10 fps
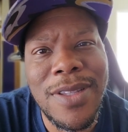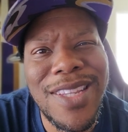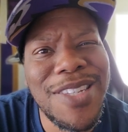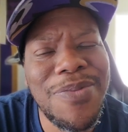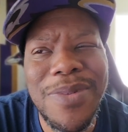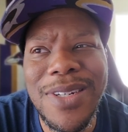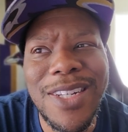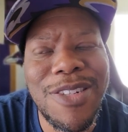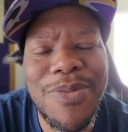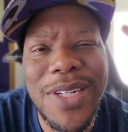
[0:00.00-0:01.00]
That's
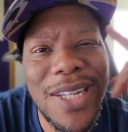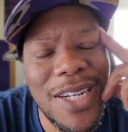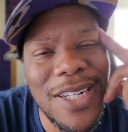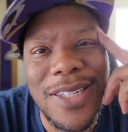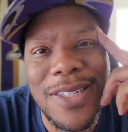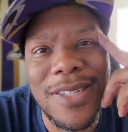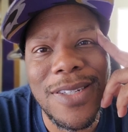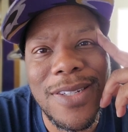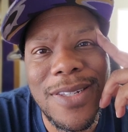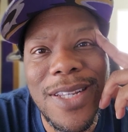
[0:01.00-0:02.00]
that's ridiculous.
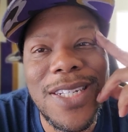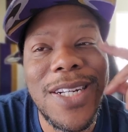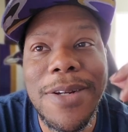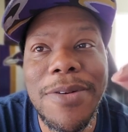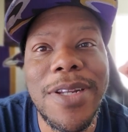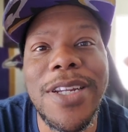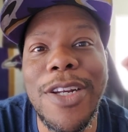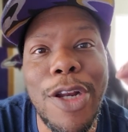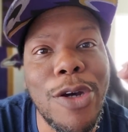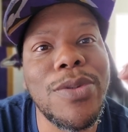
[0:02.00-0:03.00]
That's literally
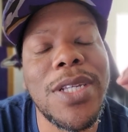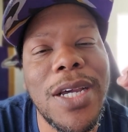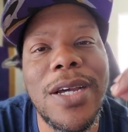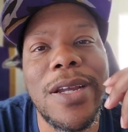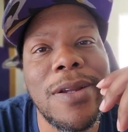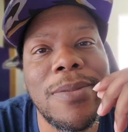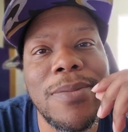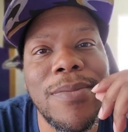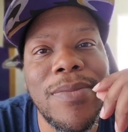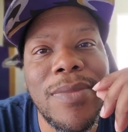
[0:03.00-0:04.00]
no time.
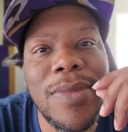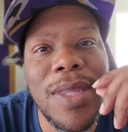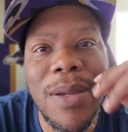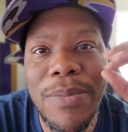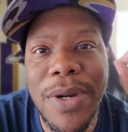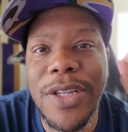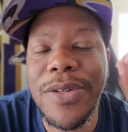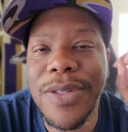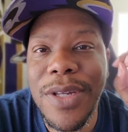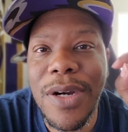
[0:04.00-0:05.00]
But
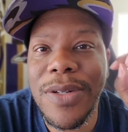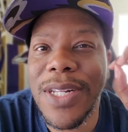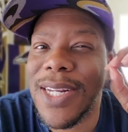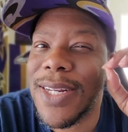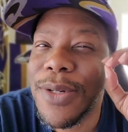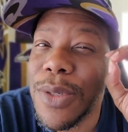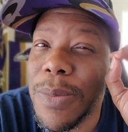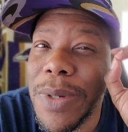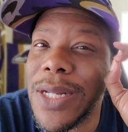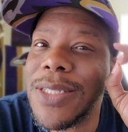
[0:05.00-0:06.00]
you saw the little
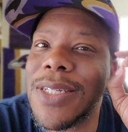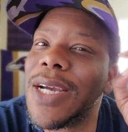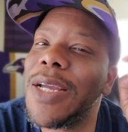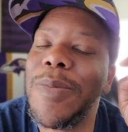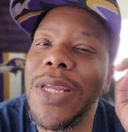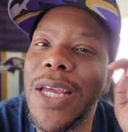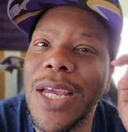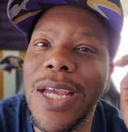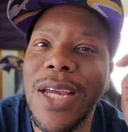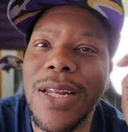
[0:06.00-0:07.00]
bit of time he
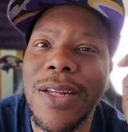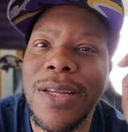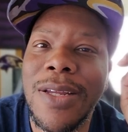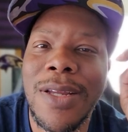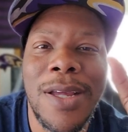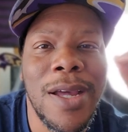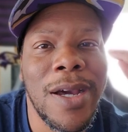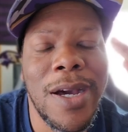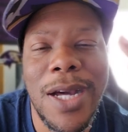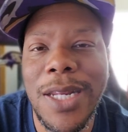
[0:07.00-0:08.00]
had,
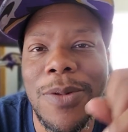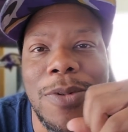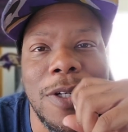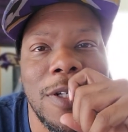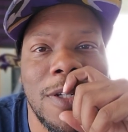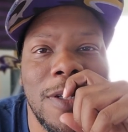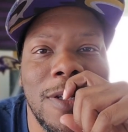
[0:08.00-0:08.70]
Hollywood